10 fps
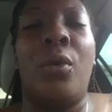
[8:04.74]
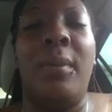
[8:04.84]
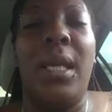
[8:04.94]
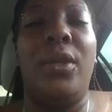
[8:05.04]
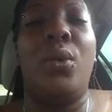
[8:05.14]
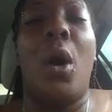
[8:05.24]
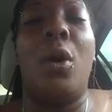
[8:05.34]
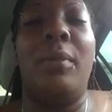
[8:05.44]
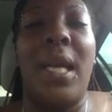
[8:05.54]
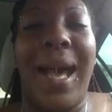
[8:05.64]
me, to
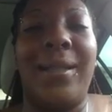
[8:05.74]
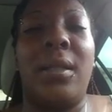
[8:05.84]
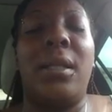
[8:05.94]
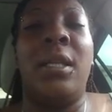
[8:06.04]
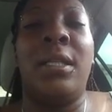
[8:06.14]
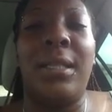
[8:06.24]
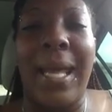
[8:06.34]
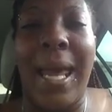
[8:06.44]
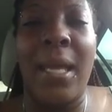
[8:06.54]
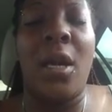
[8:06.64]
hold me hostage in this
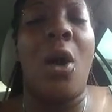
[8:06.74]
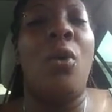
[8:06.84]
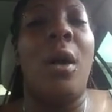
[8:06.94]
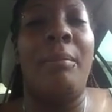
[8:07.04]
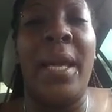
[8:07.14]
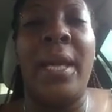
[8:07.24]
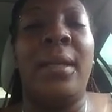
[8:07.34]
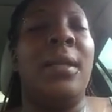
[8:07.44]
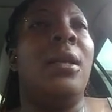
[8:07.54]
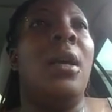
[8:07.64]
dang on
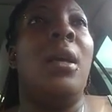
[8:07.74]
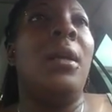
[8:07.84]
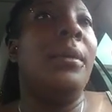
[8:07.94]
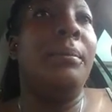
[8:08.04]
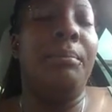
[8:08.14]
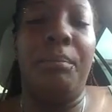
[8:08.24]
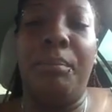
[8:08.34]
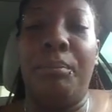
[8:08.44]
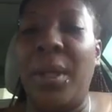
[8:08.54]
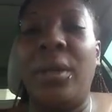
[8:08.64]
abandoned
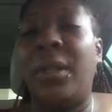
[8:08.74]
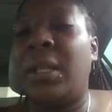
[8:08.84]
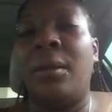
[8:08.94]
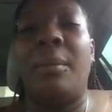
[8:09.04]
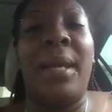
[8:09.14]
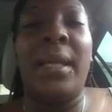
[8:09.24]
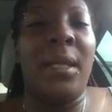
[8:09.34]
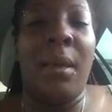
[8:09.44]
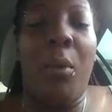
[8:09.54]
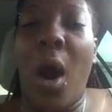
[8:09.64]
building,
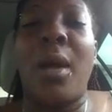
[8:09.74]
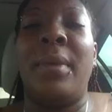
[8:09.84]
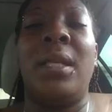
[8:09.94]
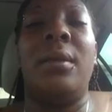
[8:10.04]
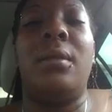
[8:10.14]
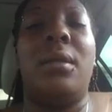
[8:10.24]
abandoned apartment.